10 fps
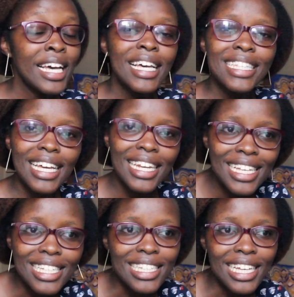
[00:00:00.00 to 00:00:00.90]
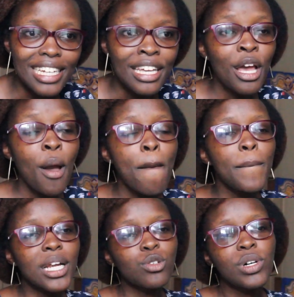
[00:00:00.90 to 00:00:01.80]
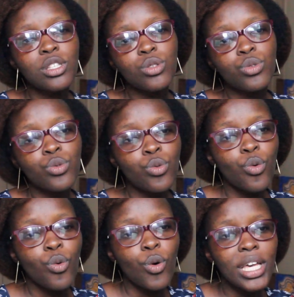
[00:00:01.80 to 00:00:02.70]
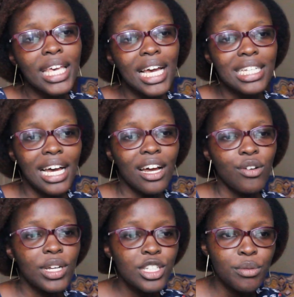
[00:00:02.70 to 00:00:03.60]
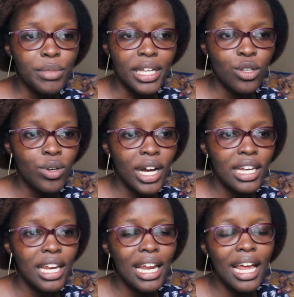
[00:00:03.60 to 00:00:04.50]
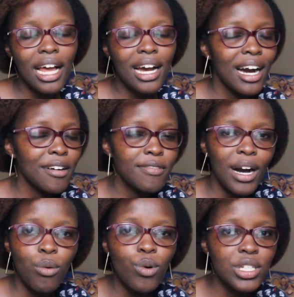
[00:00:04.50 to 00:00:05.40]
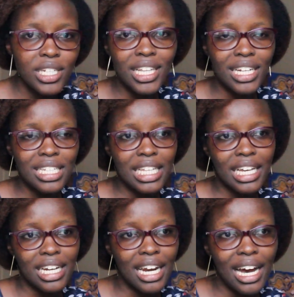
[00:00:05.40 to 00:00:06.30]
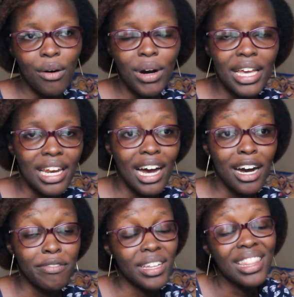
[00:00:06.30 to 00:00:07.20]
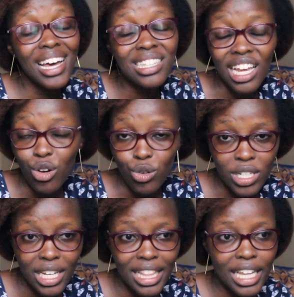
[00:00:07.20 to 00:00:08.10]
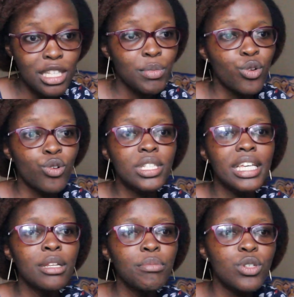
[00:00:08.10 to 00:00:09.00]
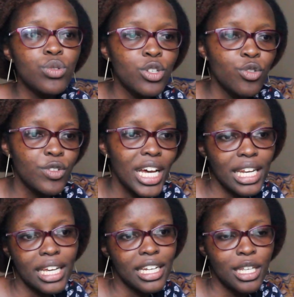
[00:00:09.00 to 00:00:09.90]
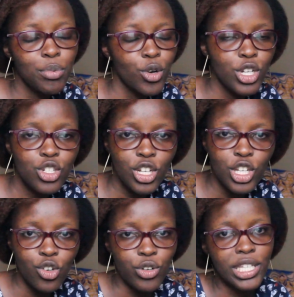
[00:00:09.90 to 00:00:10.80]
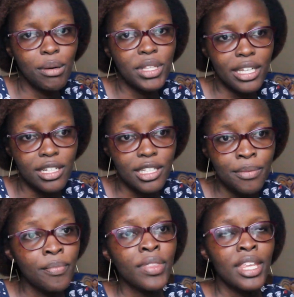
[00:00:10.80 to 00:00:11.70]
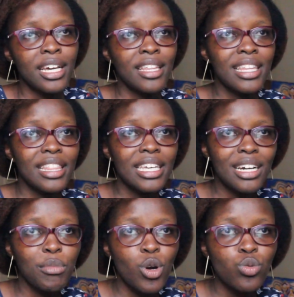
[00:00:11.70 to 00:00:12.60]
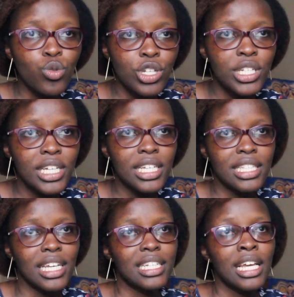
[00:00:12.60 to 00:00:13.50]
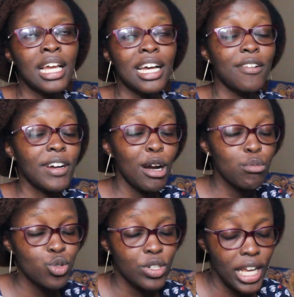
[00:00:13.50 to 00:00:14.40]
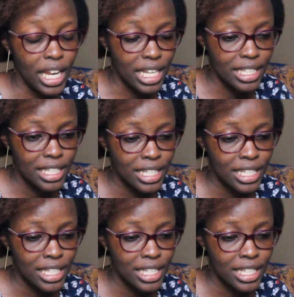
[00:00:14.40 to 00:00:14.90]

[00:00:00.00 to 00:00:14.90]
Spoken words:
It's unnecessary. But once you get a regimen, you can have a wash day that is like an hour and a half, and that's a lot. And that's because in between you've done like deep conditioning or something else. And then the thing about wash day is that I've come to realize,